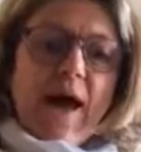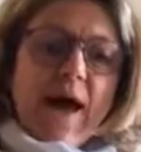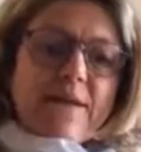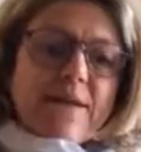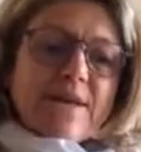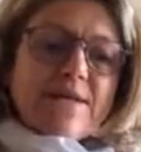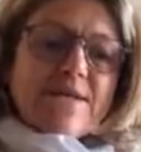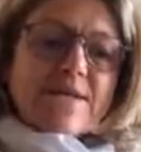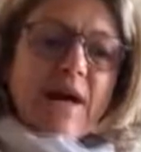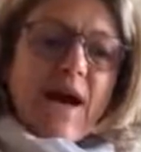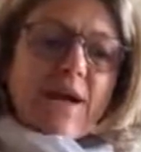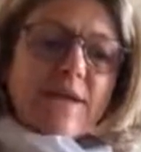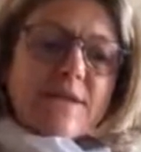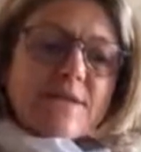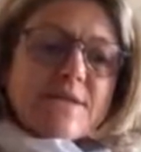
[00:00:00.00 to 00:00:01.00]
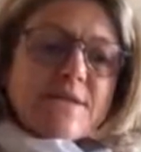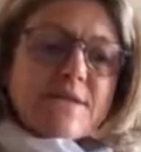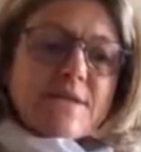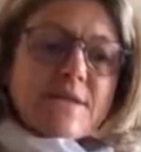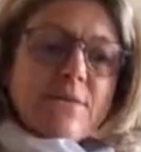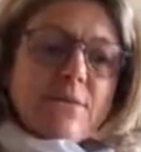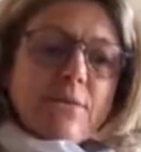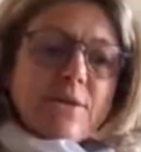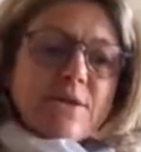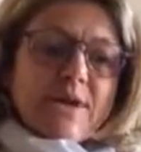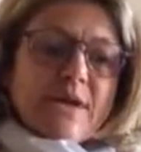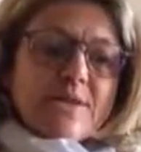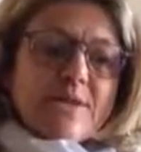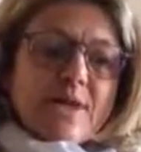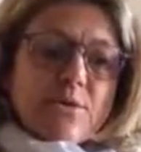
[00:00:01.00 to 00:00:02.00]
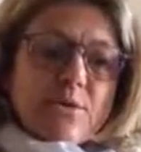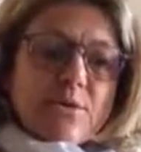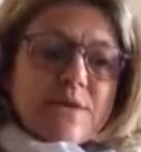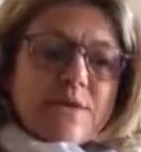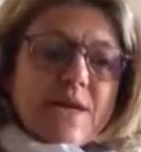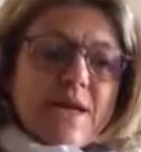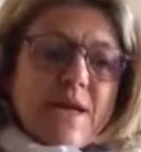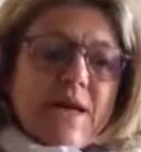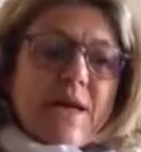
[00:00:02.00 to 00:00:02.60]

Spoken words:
And then silence. What I said was,